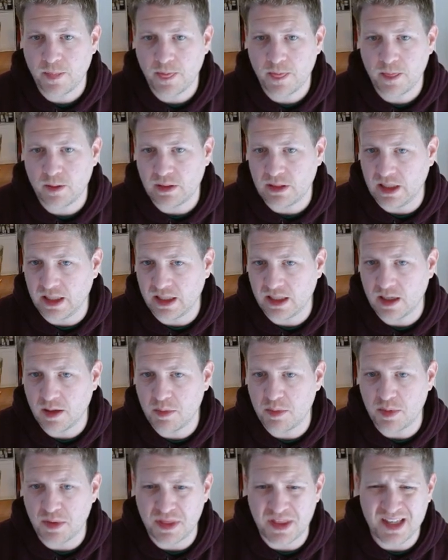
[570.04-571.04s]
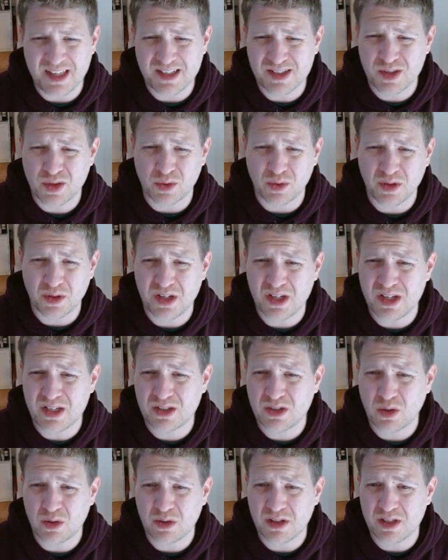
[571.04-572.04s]
link up with these 3
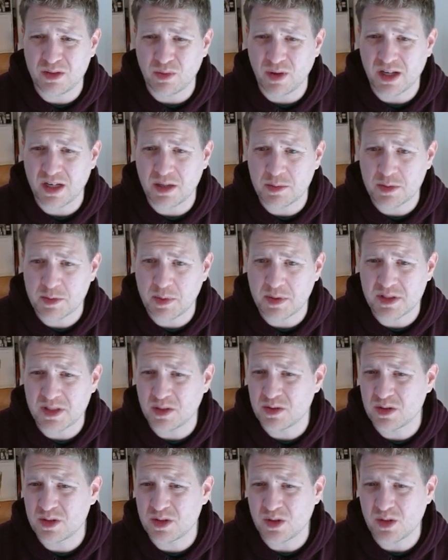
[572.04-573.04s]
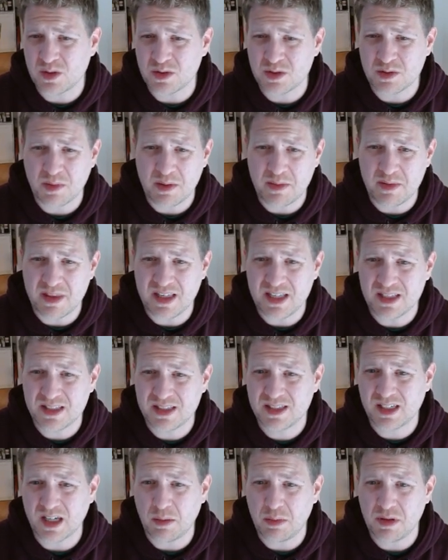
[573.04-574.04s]
totally random spaced out stones, maybe these
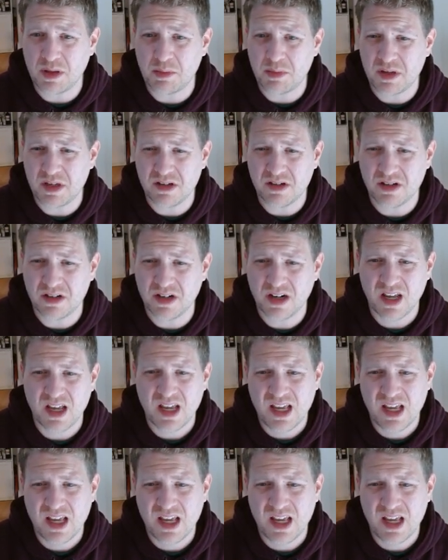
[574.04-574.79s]
couple up here.